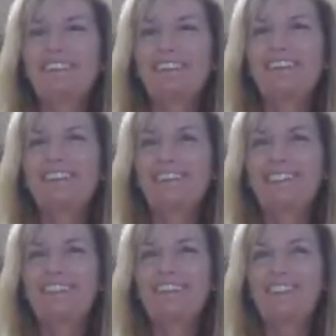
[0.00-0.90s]

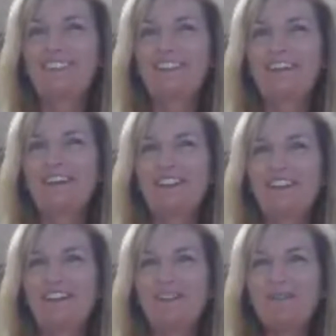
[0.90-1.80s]

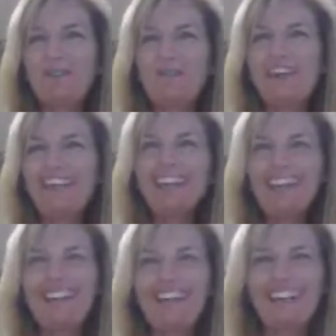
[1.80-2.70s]

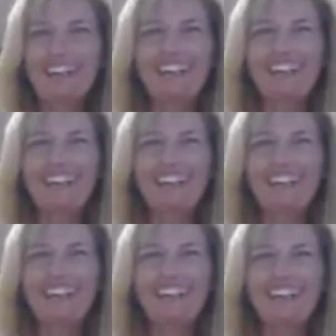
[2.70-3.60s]

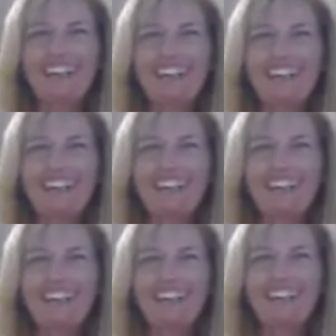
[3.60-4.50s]

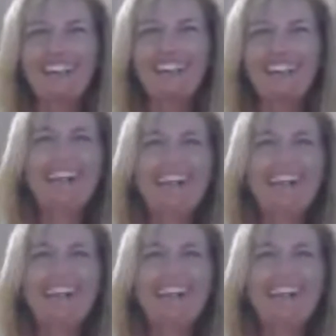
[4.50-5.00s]
No words are spoken by the person on screen.